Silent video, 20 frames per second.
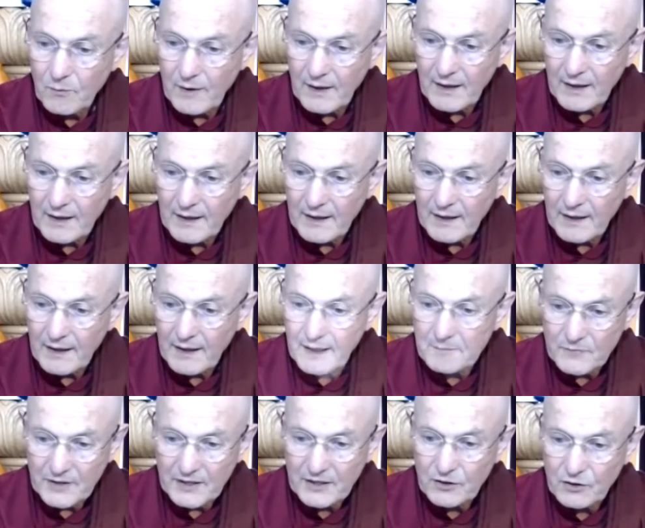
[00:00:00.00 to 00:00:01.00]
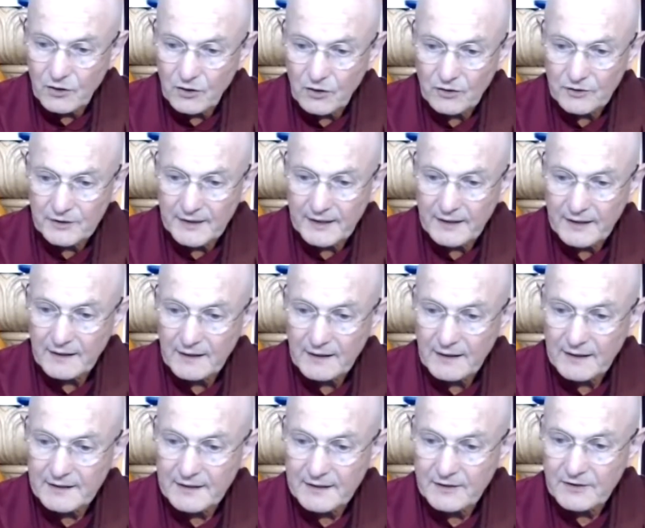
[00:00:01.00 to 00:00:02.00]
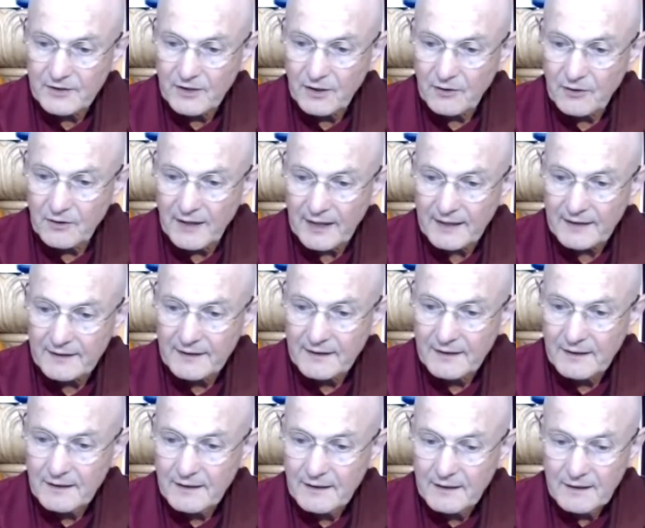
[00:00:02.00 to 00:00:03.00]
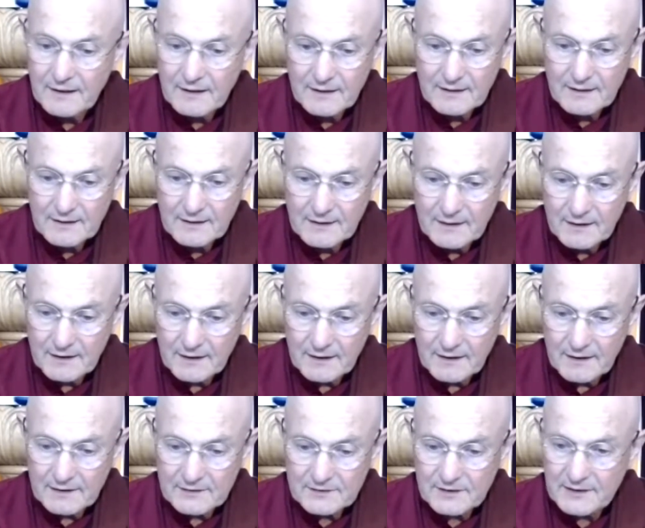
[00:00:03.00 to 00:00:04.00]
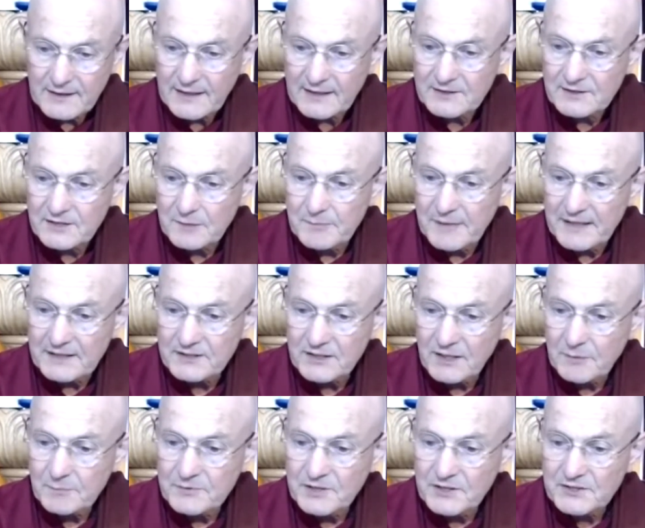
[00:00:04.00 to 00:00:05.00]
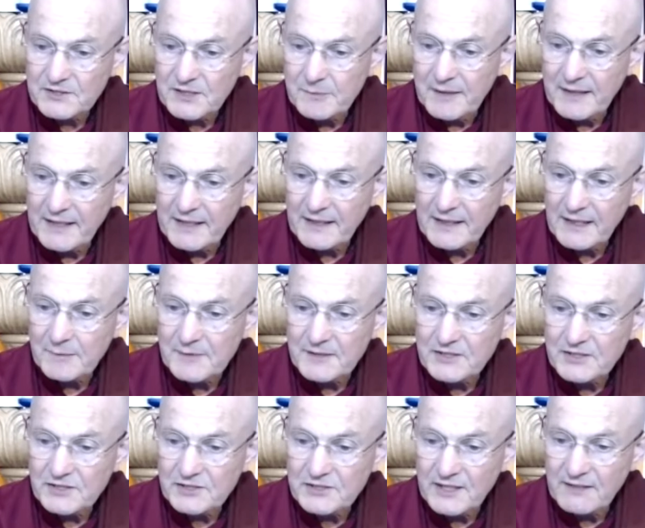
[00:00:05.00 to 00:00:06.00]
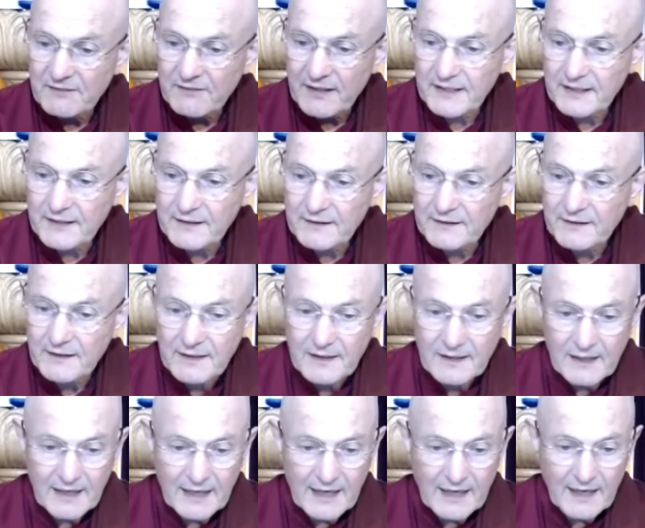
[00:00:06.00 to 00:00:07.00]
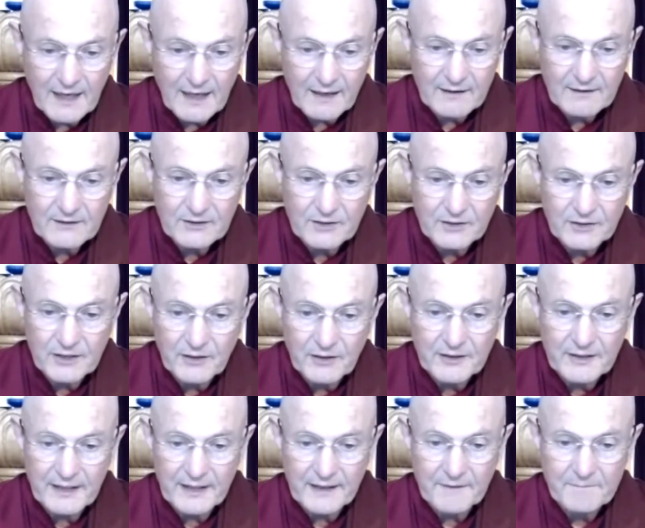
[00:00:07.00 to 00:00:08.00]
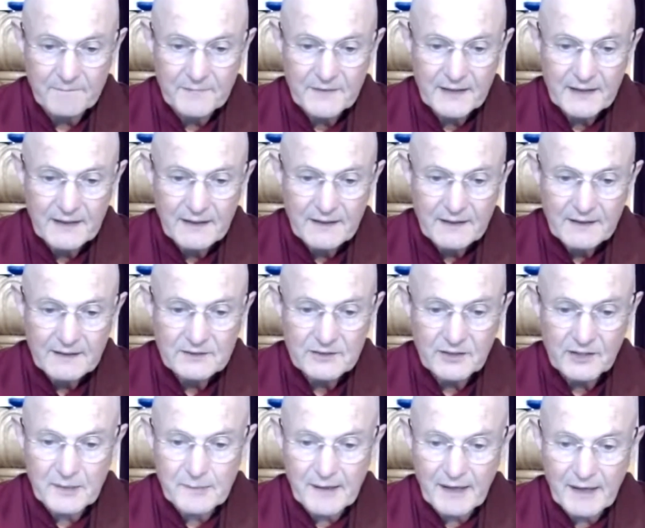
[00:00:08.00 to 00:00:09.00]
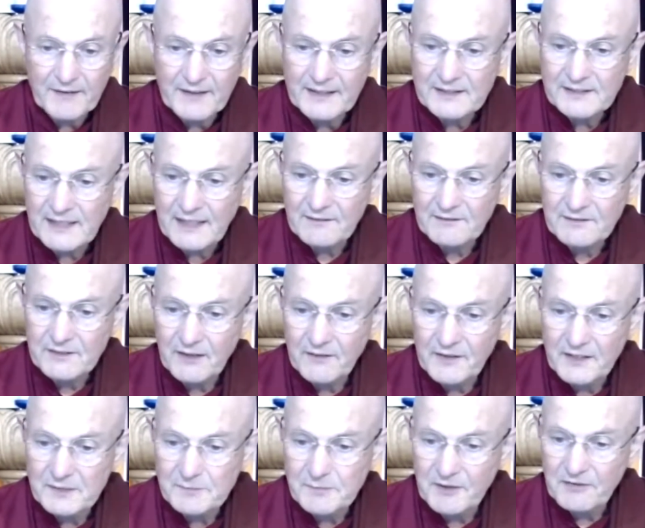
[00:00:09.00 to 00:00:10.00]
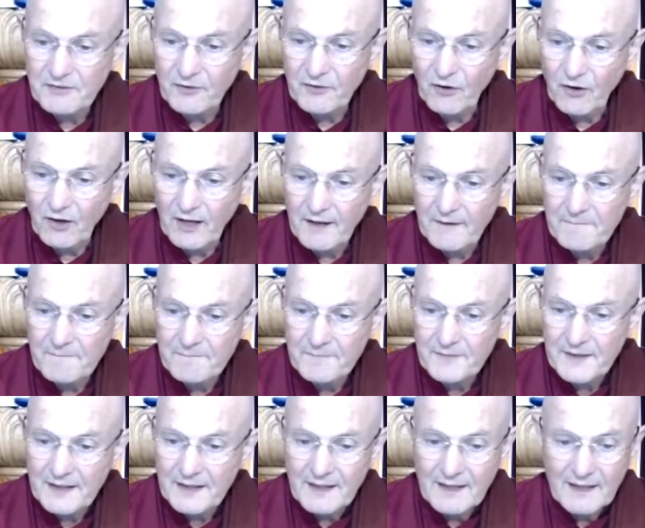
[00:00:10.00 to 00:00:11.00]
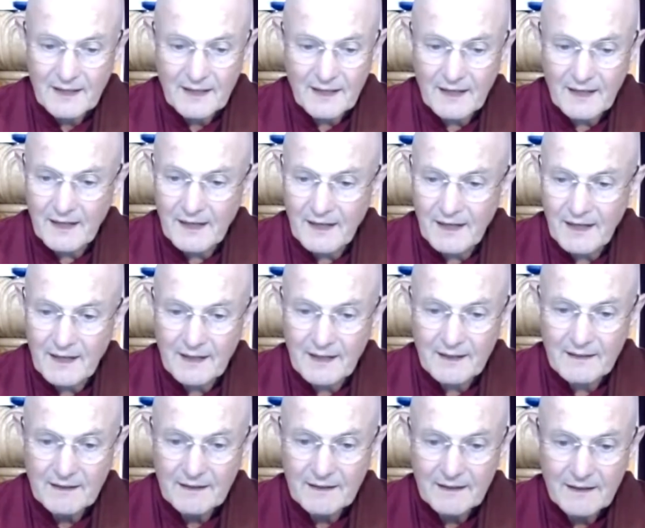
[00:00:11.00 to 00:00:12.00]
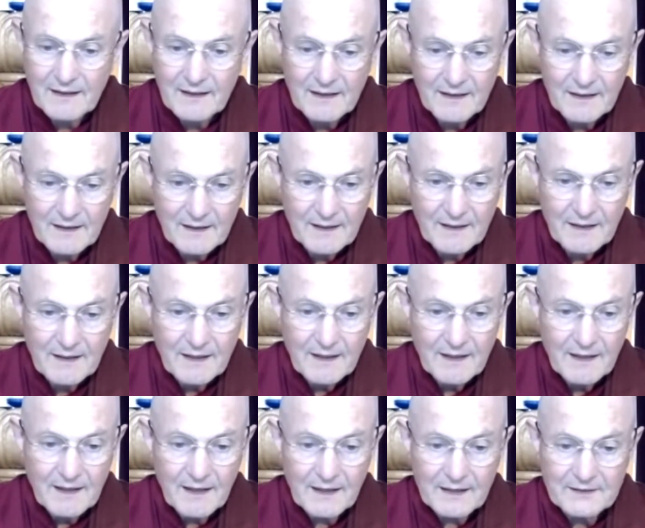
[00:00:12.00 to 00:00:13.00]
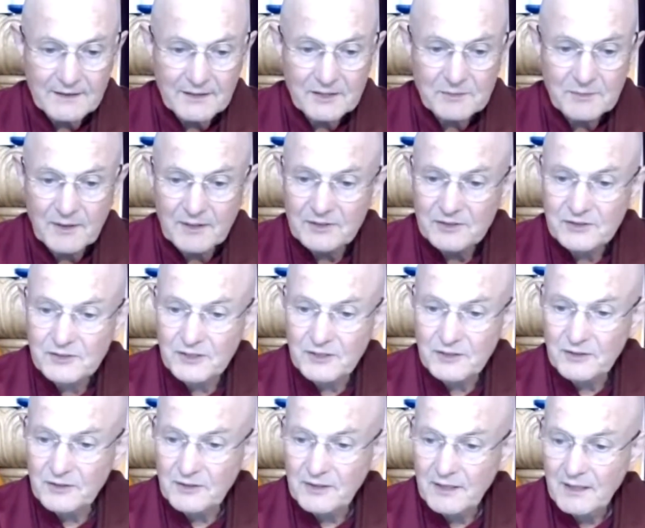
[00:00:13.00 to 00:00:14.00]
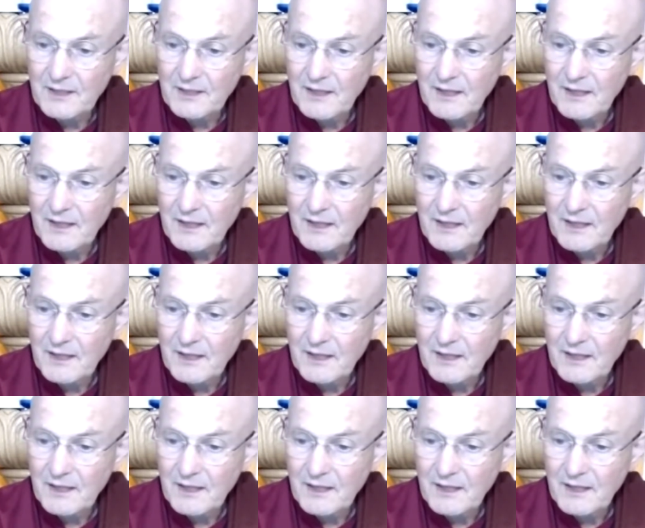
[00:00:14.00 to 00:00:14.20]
while I'm recording. I didn't know that. So that's a mess up. Just a minute. Let me just see if I can. Good. Okay. Sorry about this. I haven't done this before. I just want to.